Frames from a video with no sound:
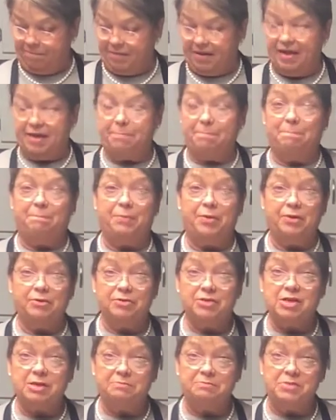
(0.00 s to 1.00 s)
It
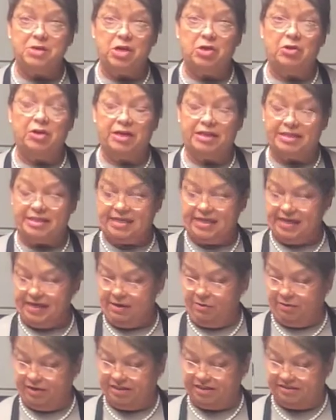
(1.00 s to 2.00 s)
boosts immunity,
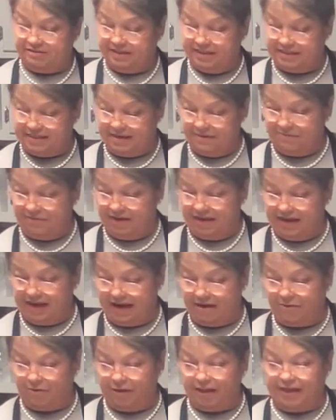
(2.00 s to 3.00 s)
which is something
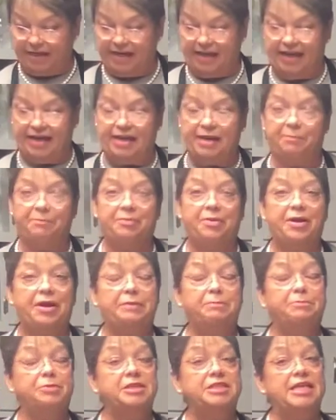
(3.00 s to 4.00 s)
I really need. It
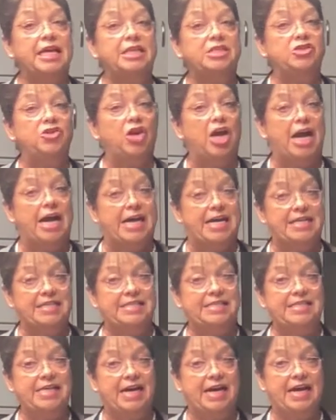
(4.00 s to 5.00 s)
protects your
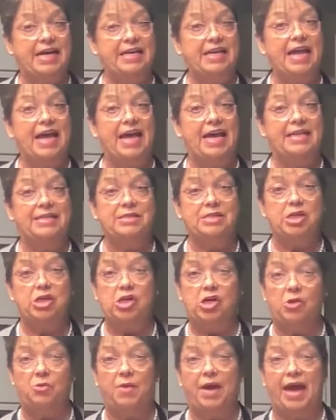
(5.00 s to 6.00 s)
eyesight as
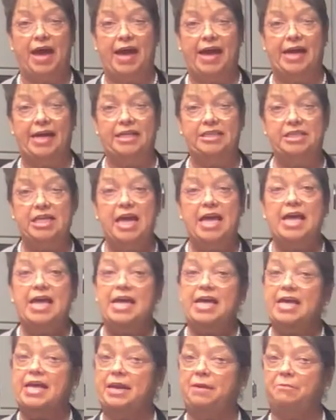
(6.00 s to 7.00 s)
you age.
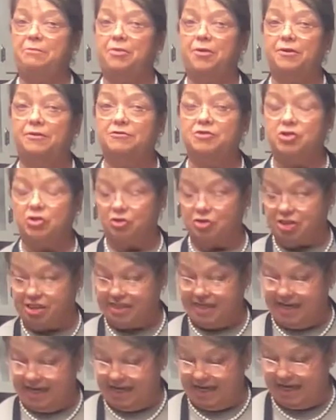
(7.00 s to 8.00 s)
It improves your
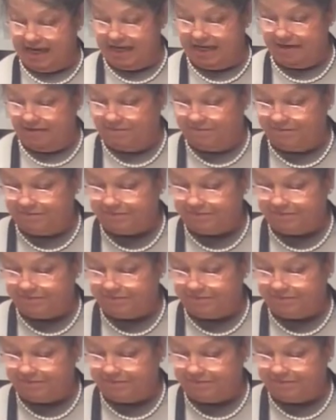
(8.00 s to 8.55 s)
skin.